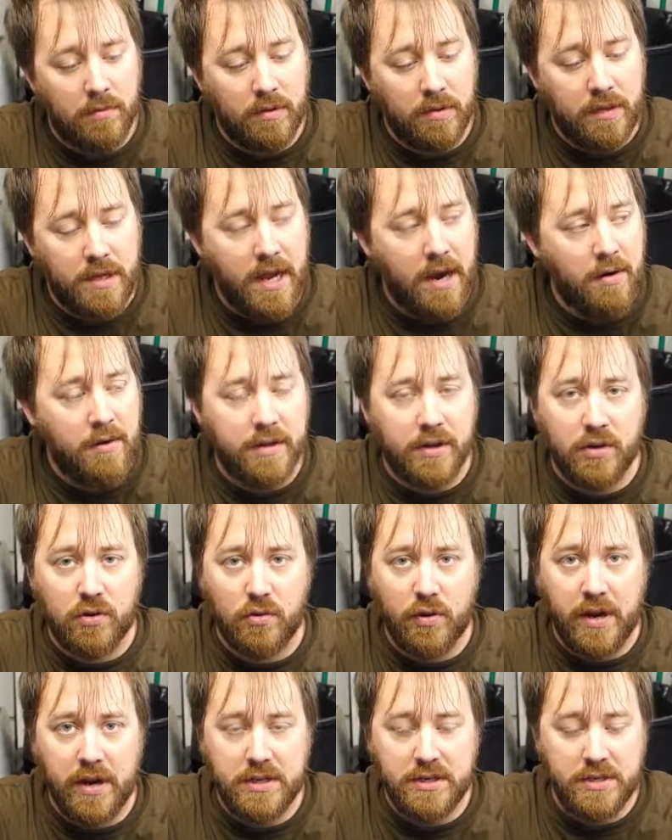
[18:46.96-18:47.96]
carry the
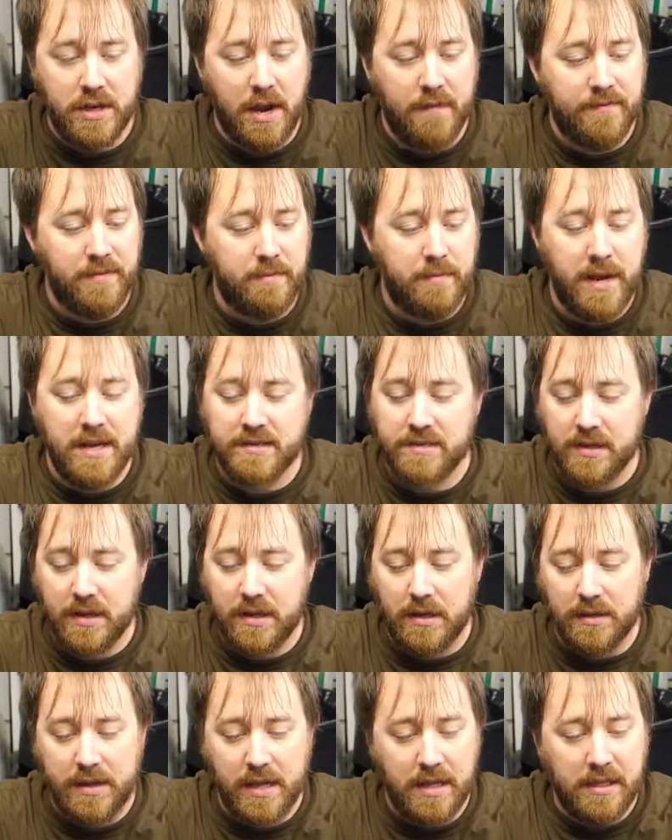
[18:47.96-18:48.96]
crankshaft, and basically
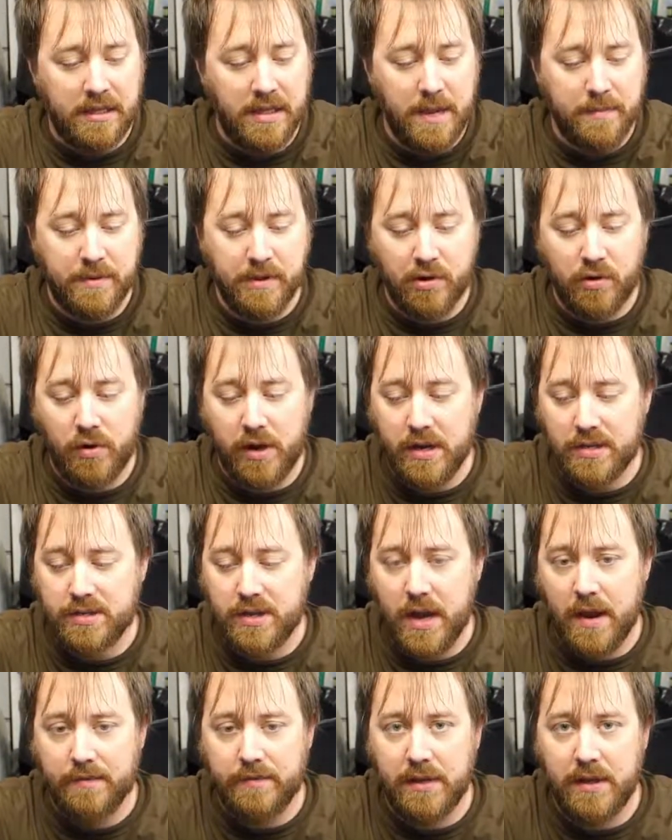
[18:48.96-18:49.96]
they clamp the
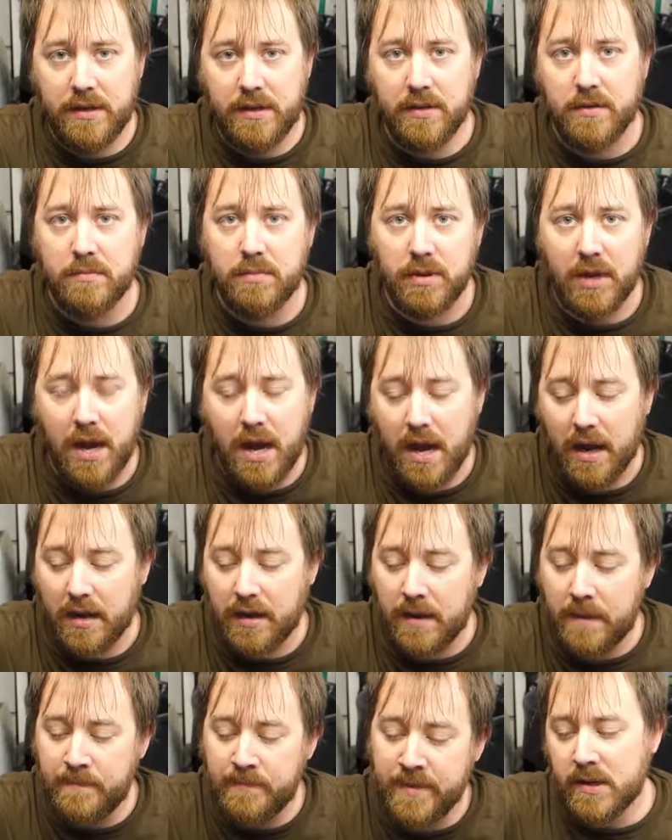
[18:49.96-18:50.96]
crankshaft into the block.
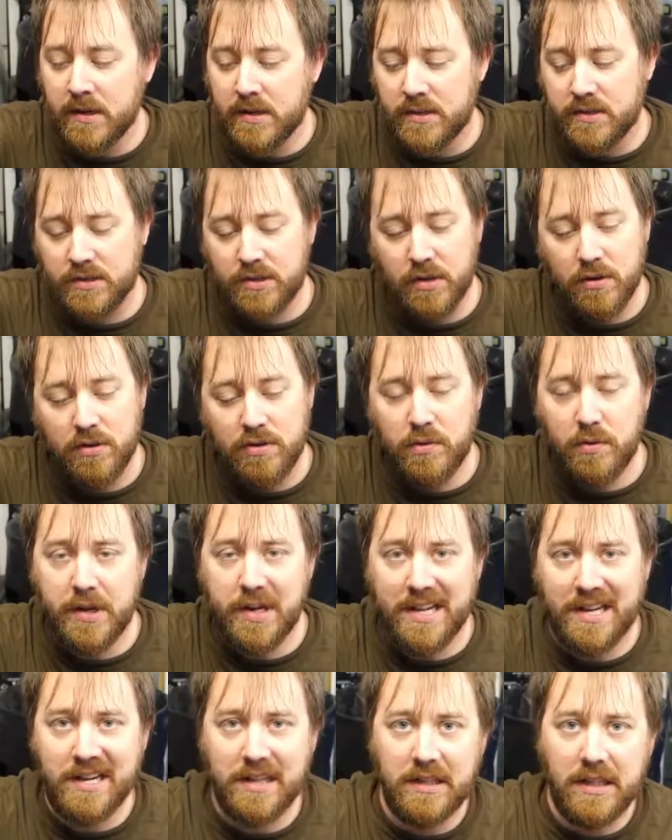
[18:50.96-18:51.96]
So doing
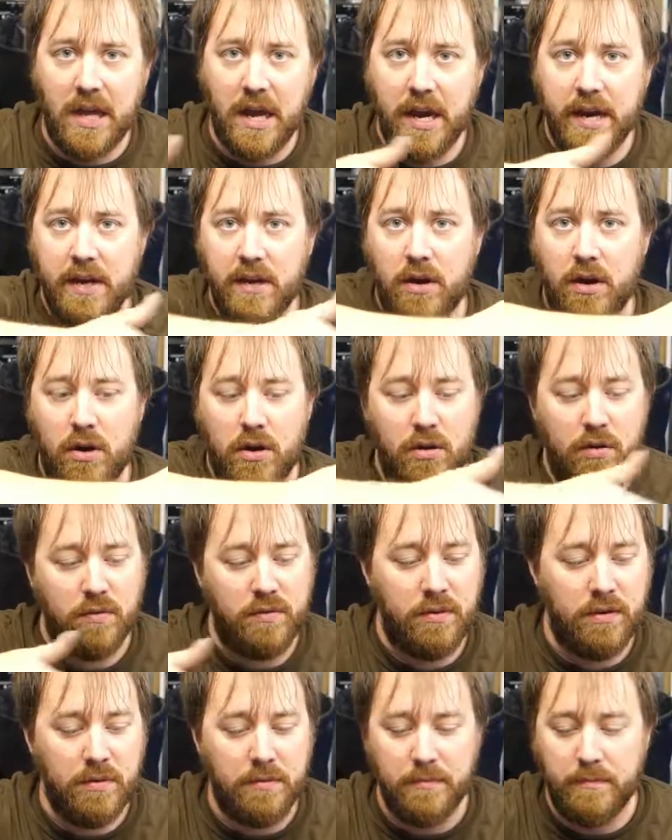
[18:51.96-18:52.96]
it in a line
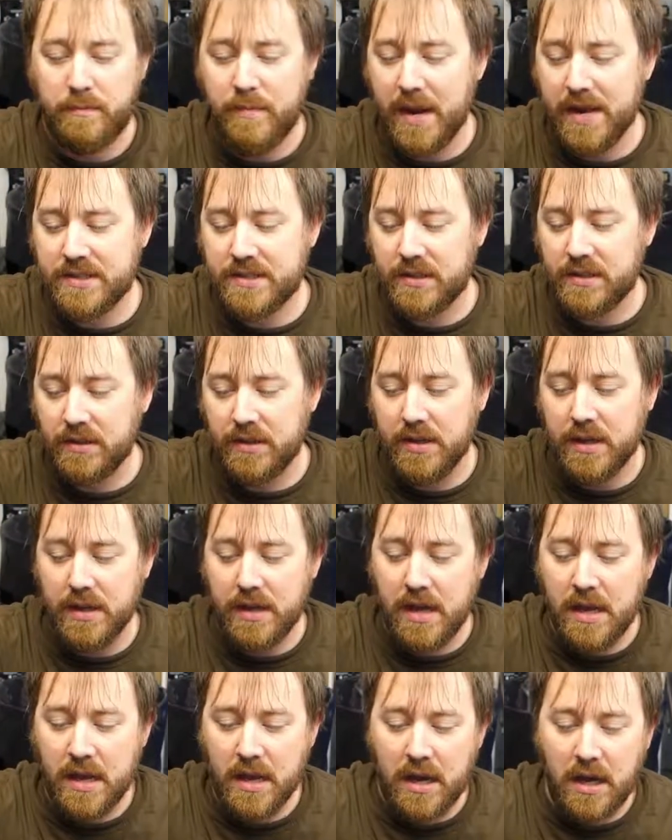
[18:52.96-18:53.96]
hone
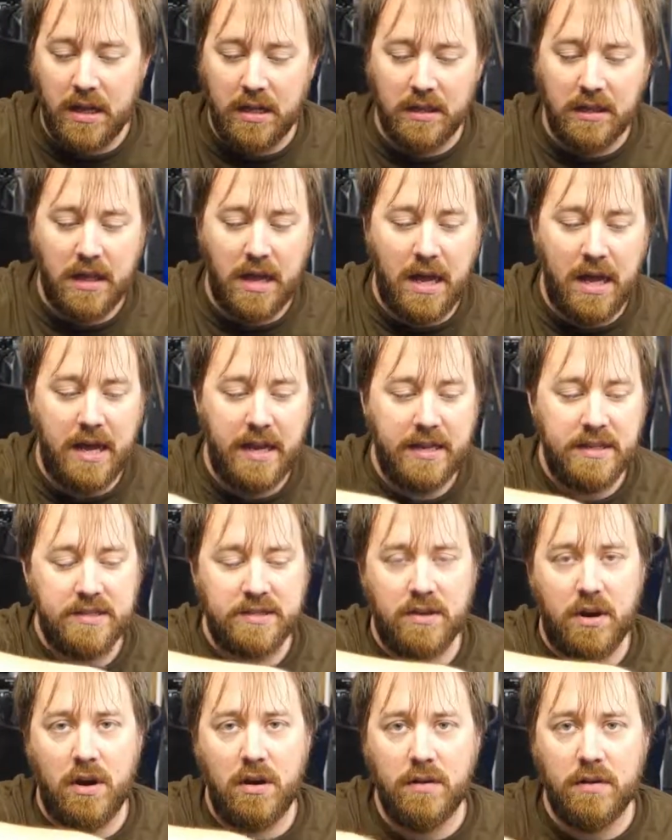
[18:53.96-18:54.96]
basically
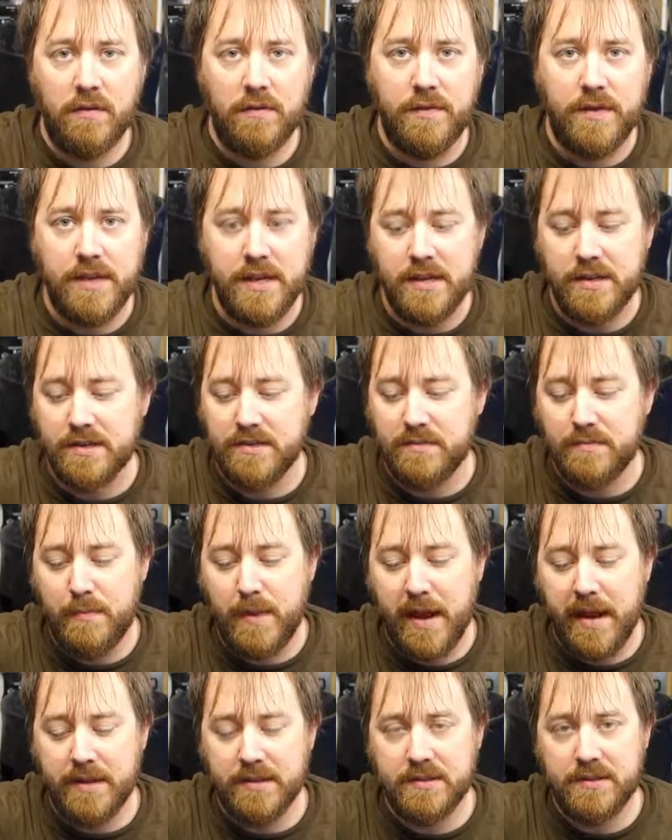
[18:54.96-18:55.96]
aligns all of these
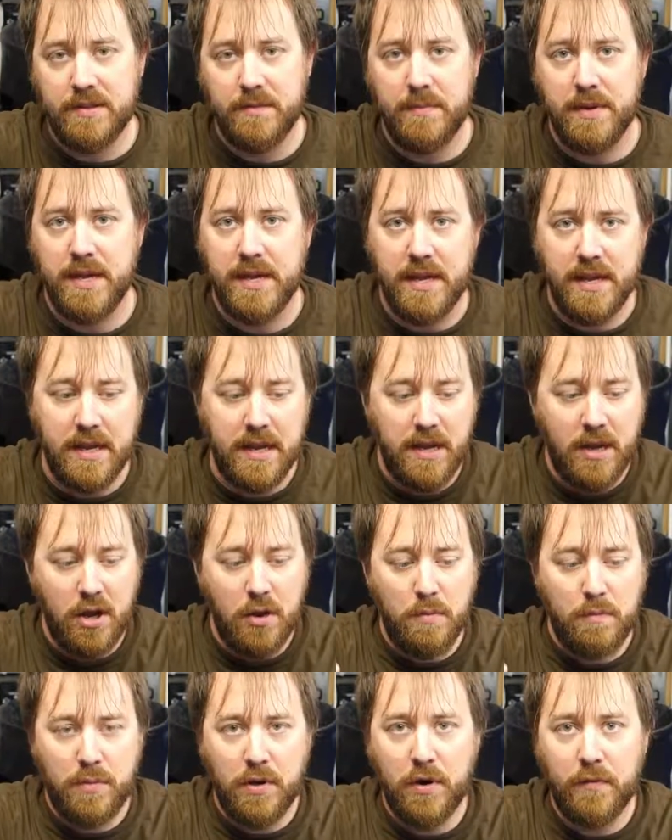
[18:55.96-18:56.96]
mains to be
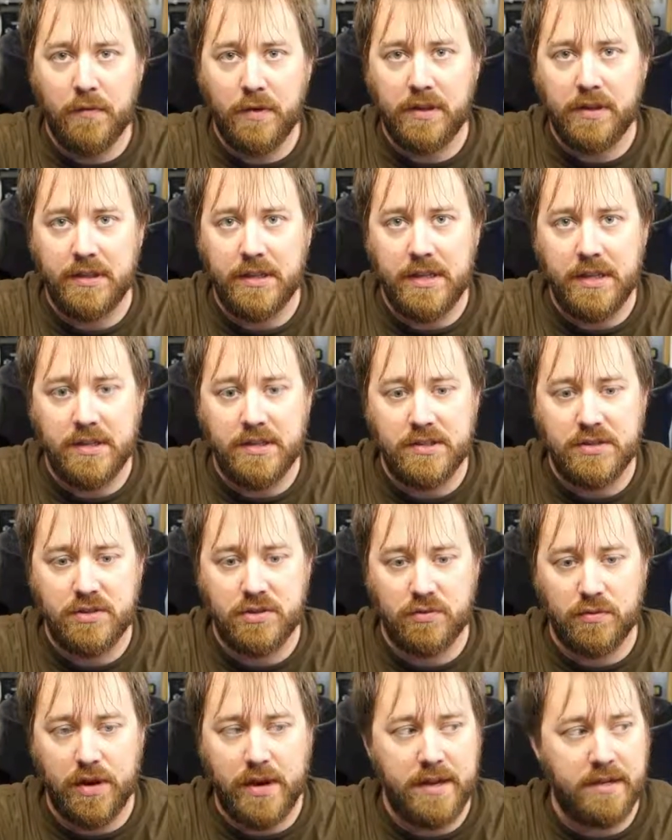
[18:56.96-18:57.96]
perfectly
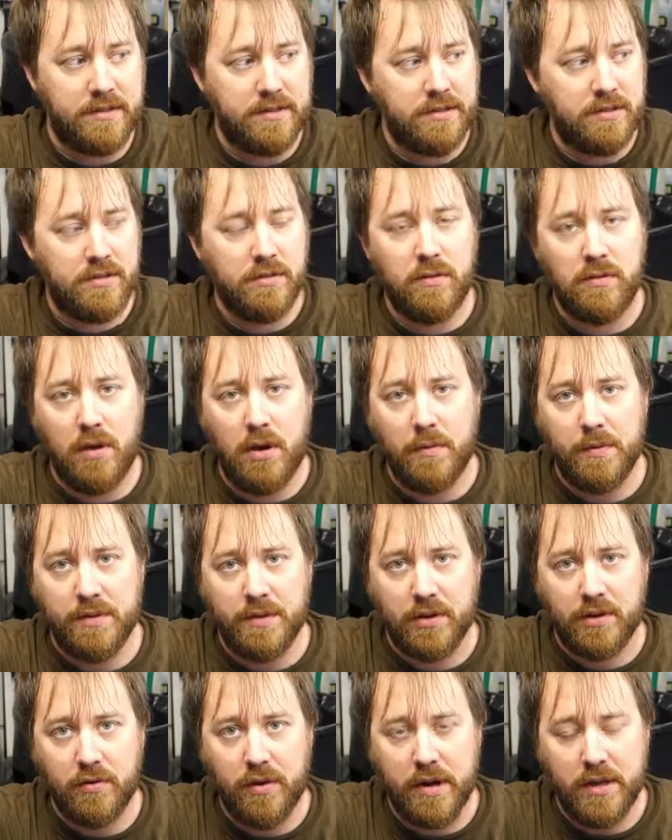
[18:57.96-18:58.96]
straight, so along with
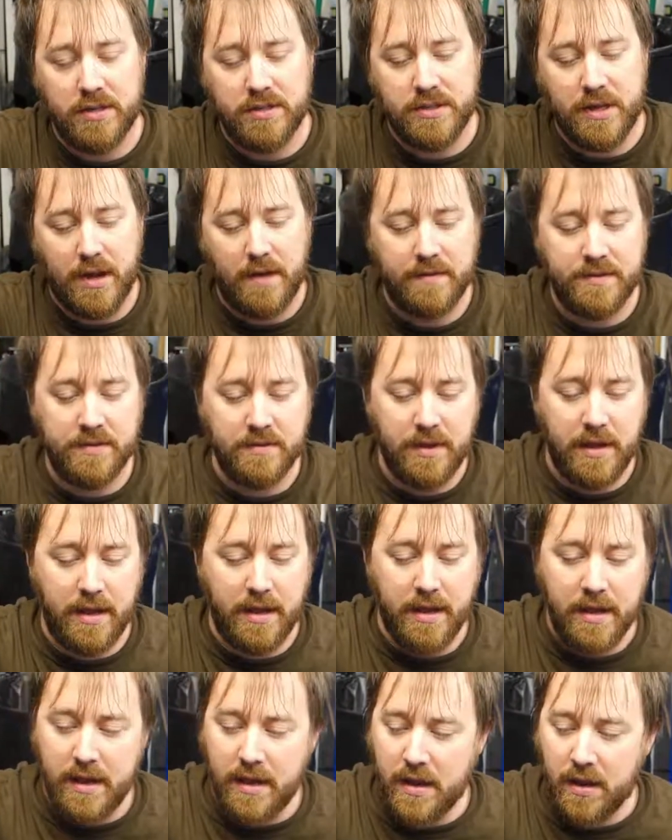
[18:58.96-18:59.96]
the crankshaft, so
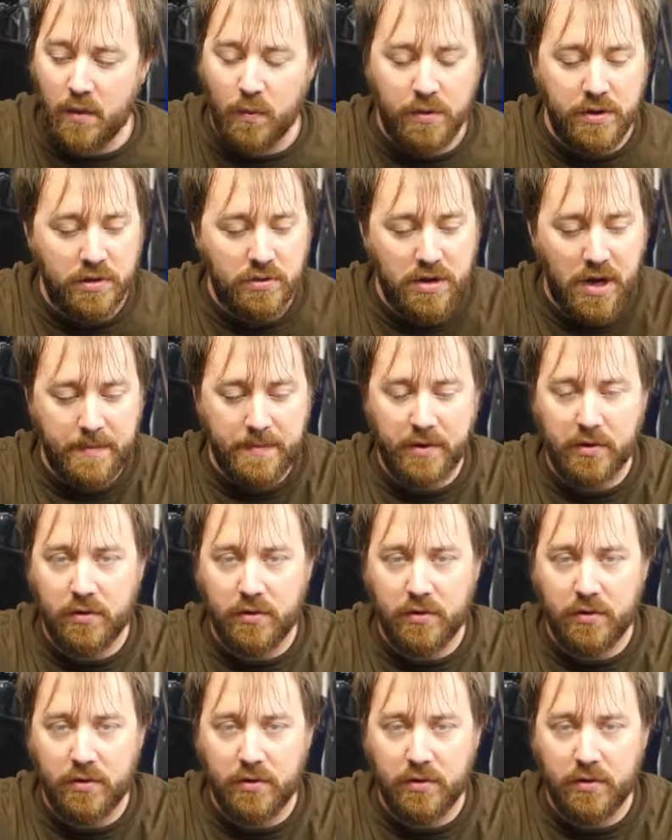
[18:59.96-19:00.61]
that when you drop the